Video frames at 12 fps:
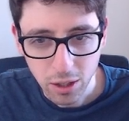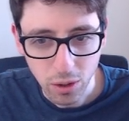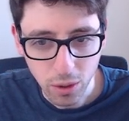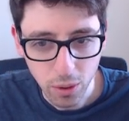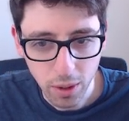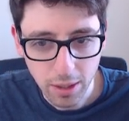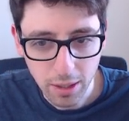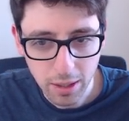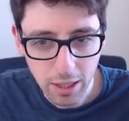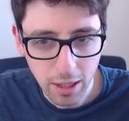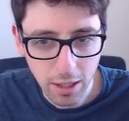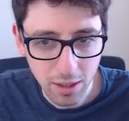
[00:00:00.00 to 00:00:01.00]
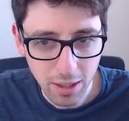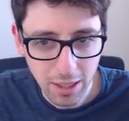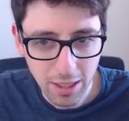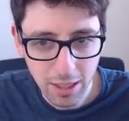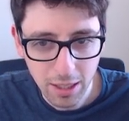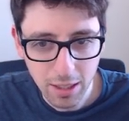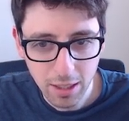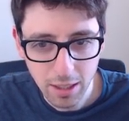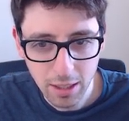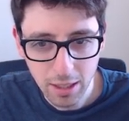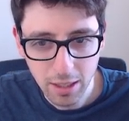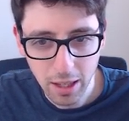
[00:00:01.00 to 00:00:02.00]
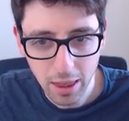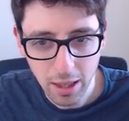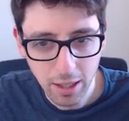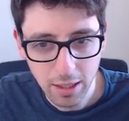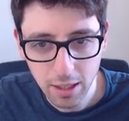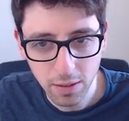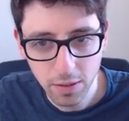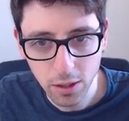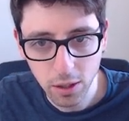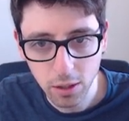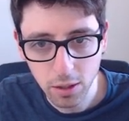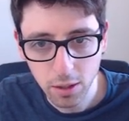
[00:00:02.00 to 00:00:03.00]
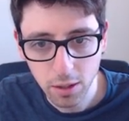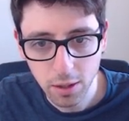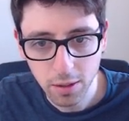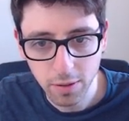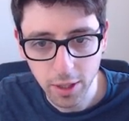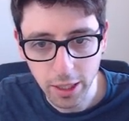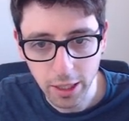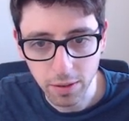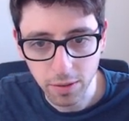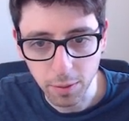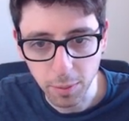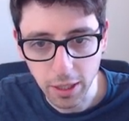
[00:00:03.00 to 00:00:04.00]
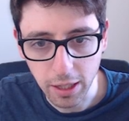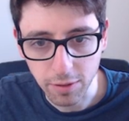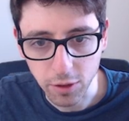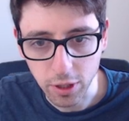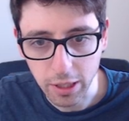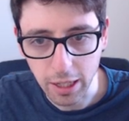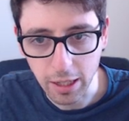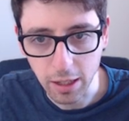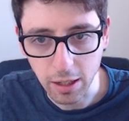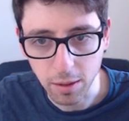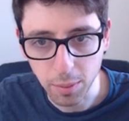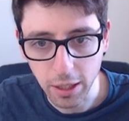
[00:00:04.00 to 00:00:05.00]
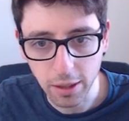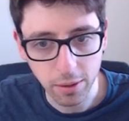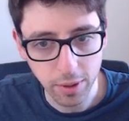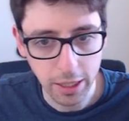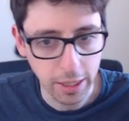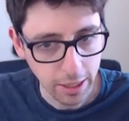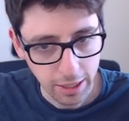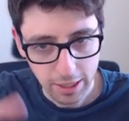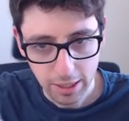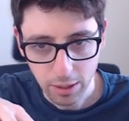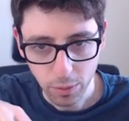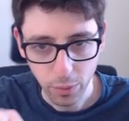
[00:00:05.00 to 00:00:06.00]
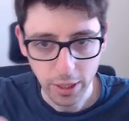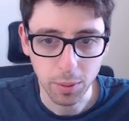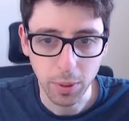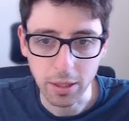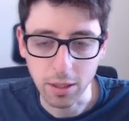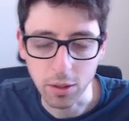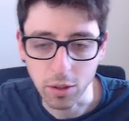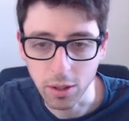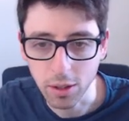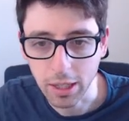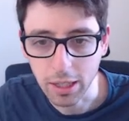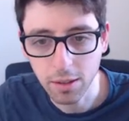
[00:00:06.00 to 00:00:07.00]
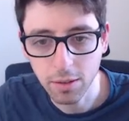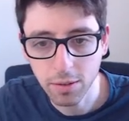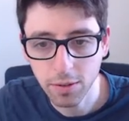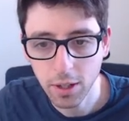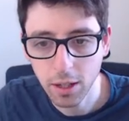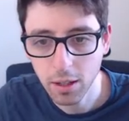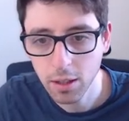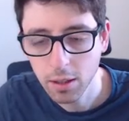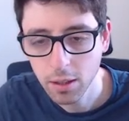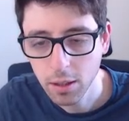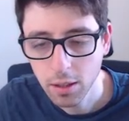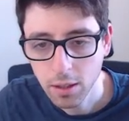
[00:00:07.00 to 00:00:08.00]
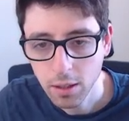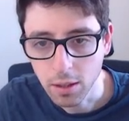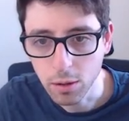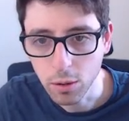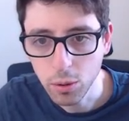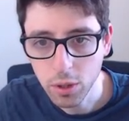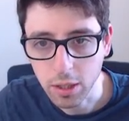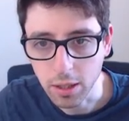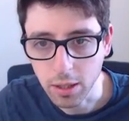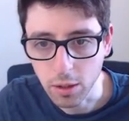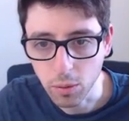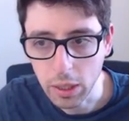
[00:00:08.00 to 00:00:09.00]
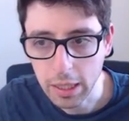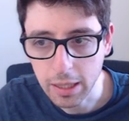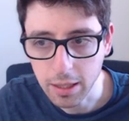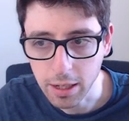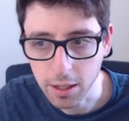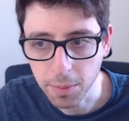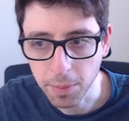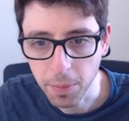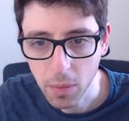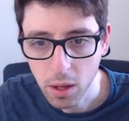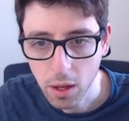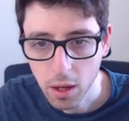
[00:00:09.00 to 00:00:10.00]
So taking on d6, I think, didn't feel very good for me after taking on b3. White's pieces are all kind of loose and weakened here.